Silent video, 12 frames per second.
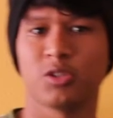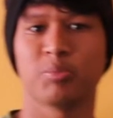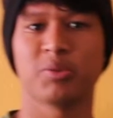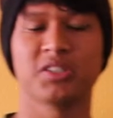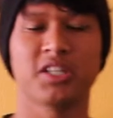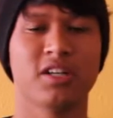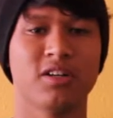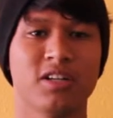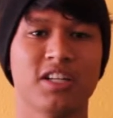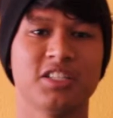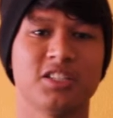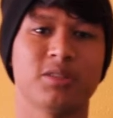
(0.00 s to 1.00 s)
to present our
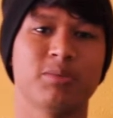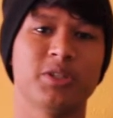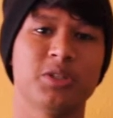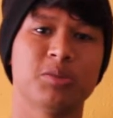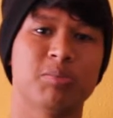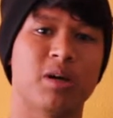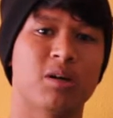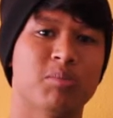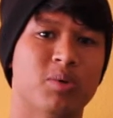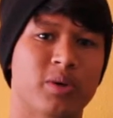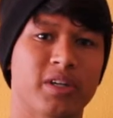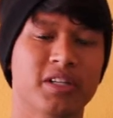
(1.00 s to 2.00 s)
lesson, we use
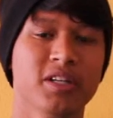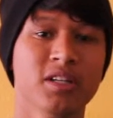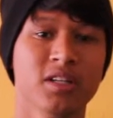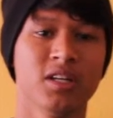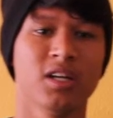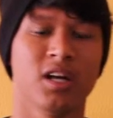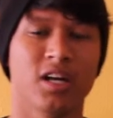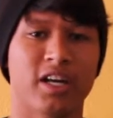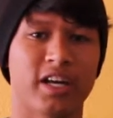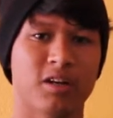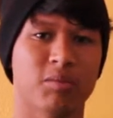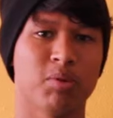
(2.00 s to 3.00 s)
PowerPoint.
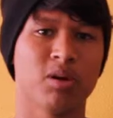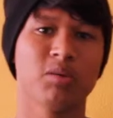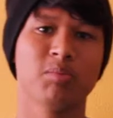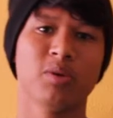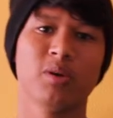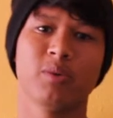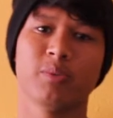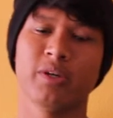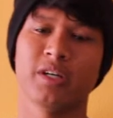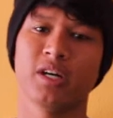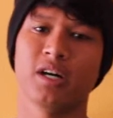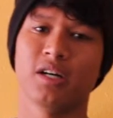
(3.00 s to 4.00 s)
In our PowerPoint,
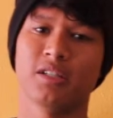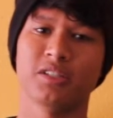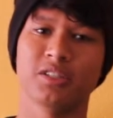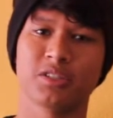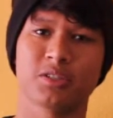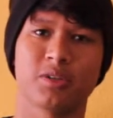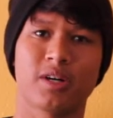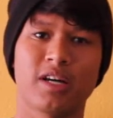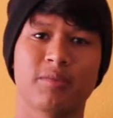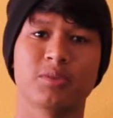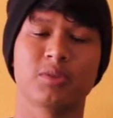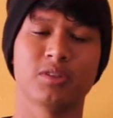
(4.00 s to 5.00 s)
we
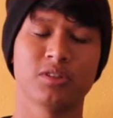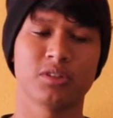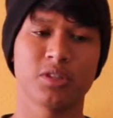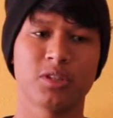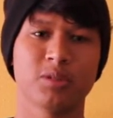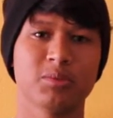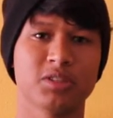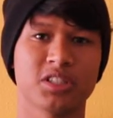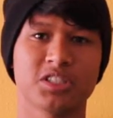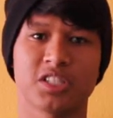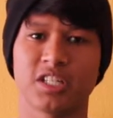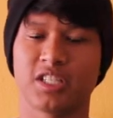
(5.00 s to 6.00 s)
describe terms
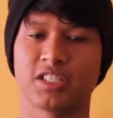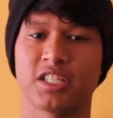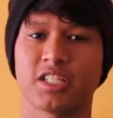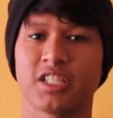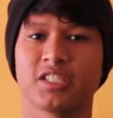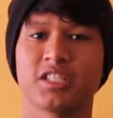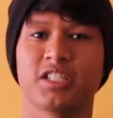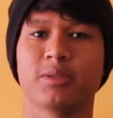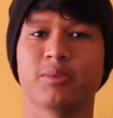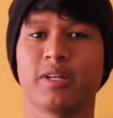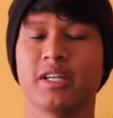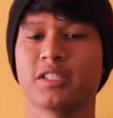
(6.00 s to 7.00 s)
such as
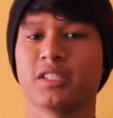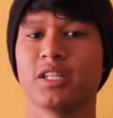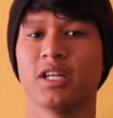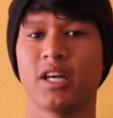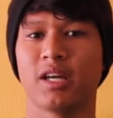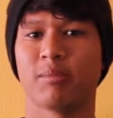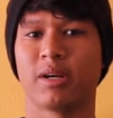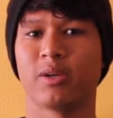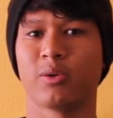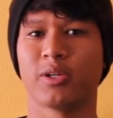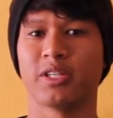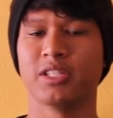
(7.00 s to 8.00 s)
ethnicity, race, and
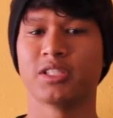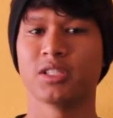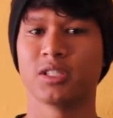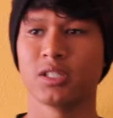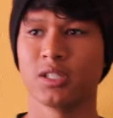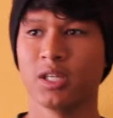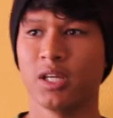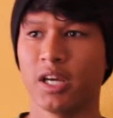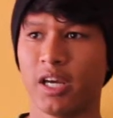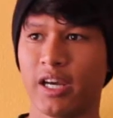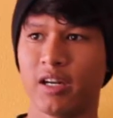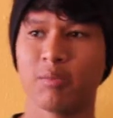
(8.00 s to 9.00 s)
minorities.
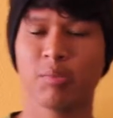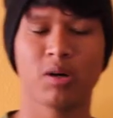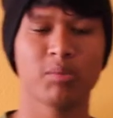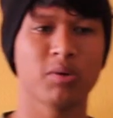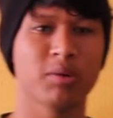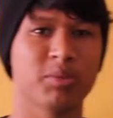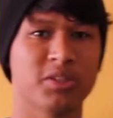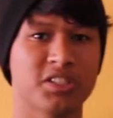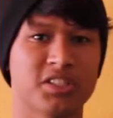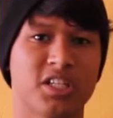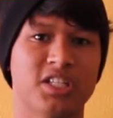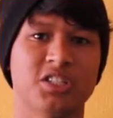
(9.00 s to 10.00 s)
In our PowerPoint
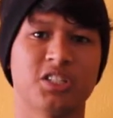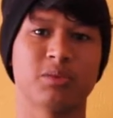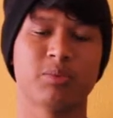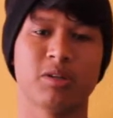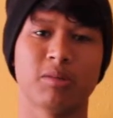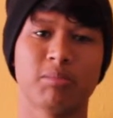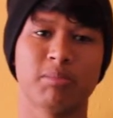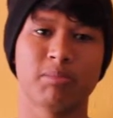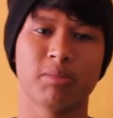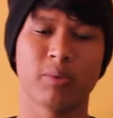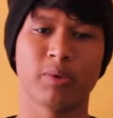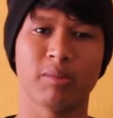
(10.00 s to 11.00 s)
presentation,
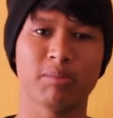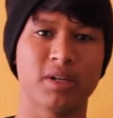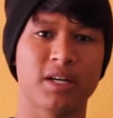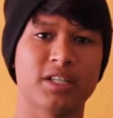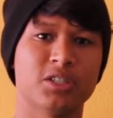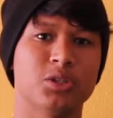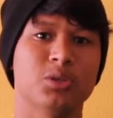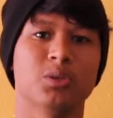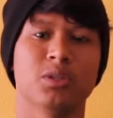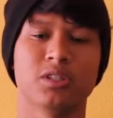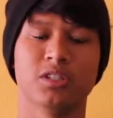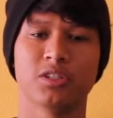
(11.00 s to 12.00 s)
we applied
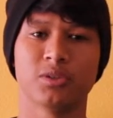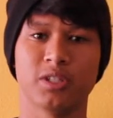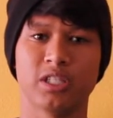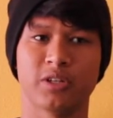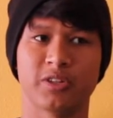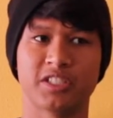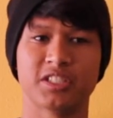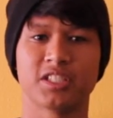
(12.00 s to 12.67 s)
to the 3 learning